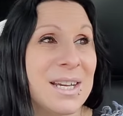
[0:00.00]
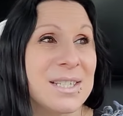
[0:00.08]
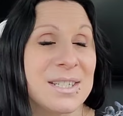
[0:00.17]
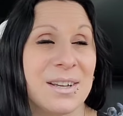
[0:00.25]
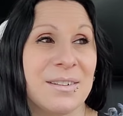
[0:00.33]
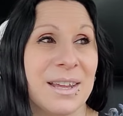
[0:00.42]

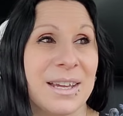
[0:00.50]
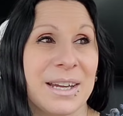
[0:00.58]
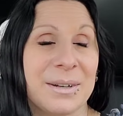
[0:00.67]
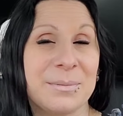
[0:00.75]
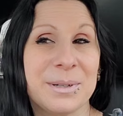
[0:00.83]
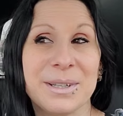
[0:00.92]
So like
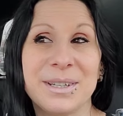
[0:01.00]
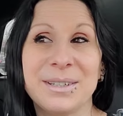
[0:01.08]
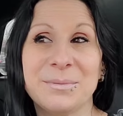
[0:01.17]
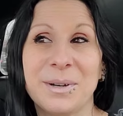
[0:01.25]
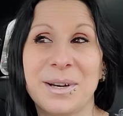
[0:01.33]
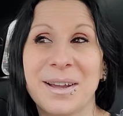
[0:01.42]
I
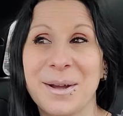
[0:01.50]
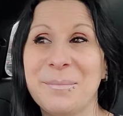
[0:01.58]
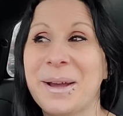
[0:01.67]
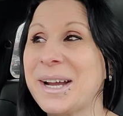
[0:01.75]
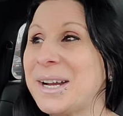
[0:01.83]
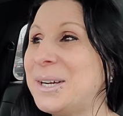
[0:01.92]
really want to come
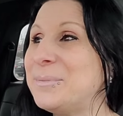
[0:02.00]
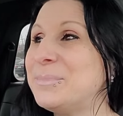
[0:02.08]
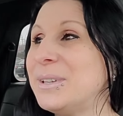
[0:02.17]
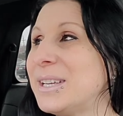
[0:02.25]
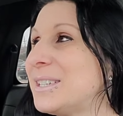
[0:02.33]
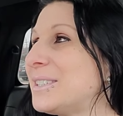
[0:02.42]
back up
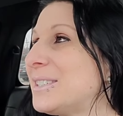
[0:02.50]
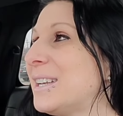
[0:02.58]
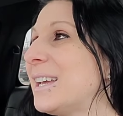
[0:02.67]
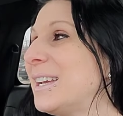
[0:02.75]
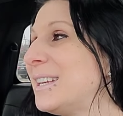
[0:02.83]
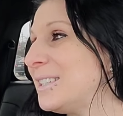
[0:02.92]
later
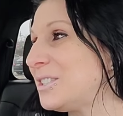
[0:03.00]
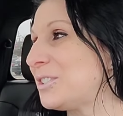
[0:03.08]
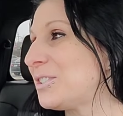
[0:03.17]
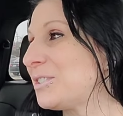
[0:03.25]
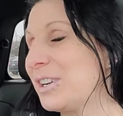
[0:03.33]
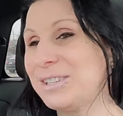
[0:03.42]
tonight and
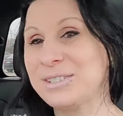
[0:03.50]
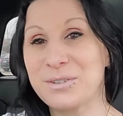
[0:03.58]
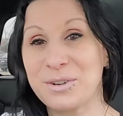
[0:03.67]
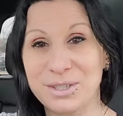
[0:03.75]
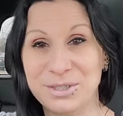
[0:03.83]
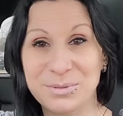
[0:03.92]
just try these
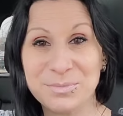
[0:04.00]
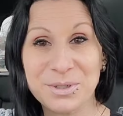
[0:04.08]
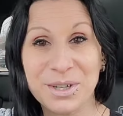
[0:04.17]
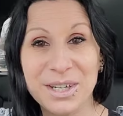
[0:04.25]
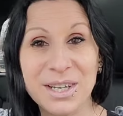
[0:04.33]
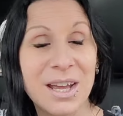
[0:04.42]
costumes
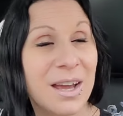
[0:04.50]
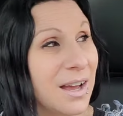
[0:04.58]
on.